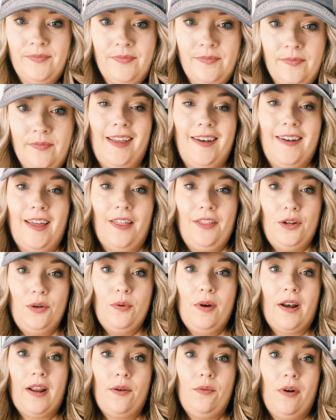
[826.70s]
Another
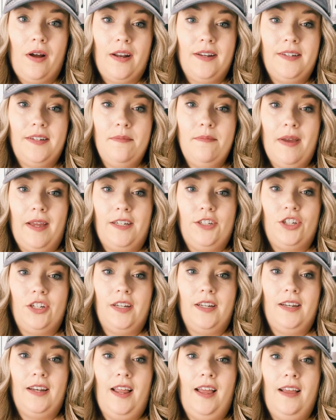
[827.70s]
one I wanted to
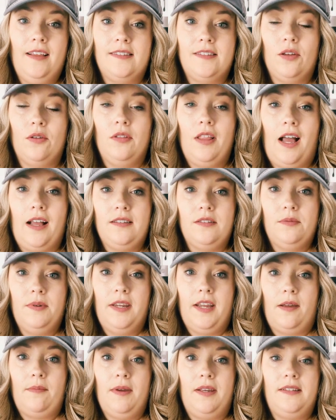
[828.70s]
mention, so last week
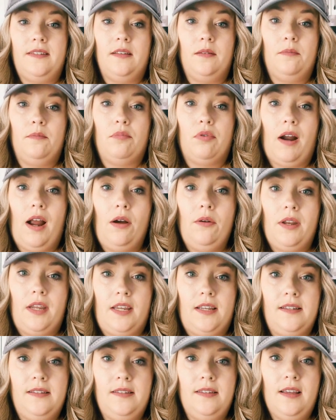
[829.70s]
I made some
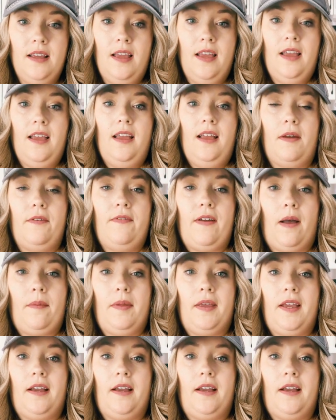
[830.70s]
brownies for my family.